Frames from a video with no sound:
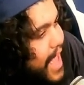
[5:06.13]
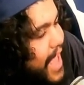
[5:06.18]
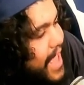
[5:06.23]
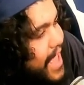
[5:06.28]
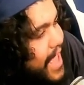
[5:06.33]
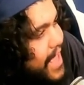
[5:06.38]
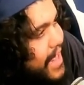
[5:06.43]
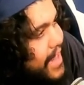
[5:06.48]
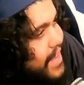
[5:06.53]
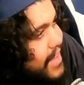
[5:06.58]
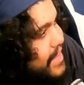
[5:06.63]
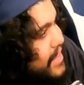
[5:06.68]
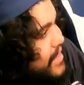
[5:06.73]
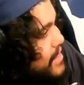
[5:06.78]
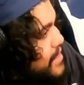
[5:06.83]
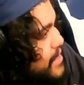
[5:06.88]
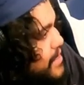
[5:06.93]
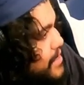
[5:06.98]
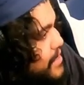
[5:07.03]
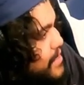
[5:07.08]
And
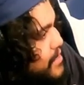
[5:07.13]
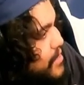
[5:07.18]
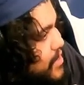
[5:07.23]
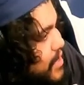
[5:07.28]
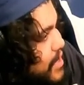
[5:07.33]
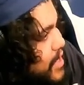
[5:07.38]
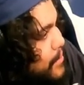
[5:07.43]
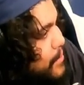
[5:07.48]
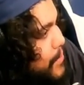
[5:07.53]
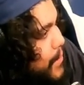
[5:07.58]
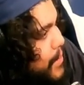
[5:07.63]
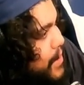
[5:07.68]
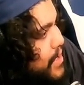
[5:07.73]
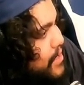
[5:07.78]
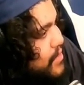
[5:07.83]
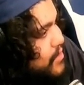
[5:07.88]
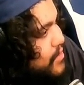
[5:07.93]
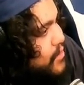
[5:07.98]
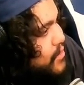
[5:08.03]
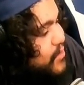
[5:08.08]
the, the sucky part
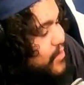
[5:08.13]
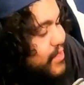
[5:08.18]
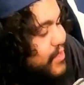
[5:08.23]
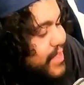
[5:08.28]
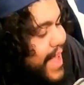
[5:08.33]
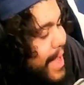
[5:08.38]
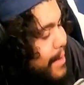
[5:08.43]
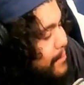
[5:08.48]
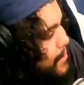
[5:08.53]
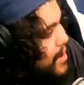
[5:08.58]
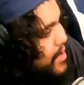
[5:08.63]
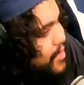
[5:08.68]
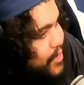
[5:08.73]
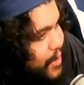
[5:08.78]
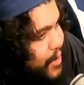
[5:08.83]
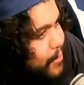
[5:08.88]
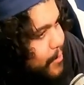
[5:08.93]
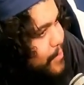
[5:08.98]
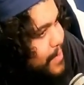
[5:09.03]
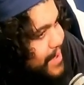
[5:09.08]
is there's not much
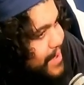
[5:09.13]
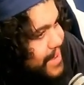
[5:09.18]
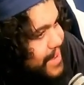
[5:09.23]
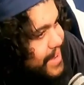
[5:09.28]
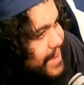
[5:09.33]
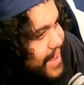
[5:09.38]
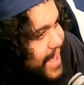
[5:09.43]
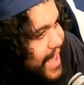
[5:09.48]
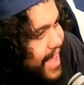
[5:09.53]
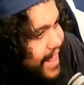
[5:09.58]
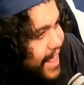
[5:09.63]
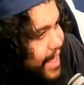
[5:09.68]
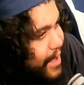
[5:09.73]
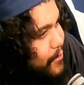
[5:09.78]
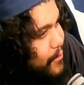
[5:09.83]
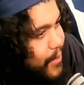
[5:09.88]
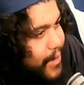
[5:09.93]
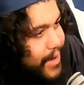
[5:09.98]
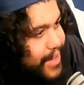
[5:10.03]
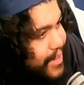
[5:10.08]
open at it's like
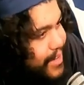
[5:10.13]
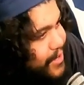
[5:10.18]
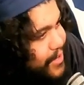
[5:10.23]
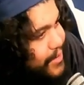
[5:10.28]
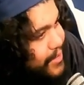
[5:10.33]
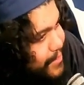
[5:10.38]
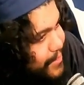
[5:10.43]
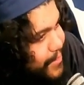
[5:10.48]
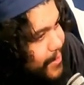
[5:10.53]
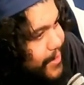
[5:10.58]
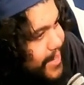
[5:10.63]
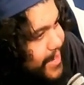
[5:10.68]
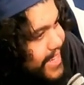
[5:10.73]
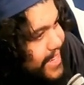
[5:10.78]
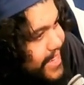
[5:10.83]
one to two in the morning,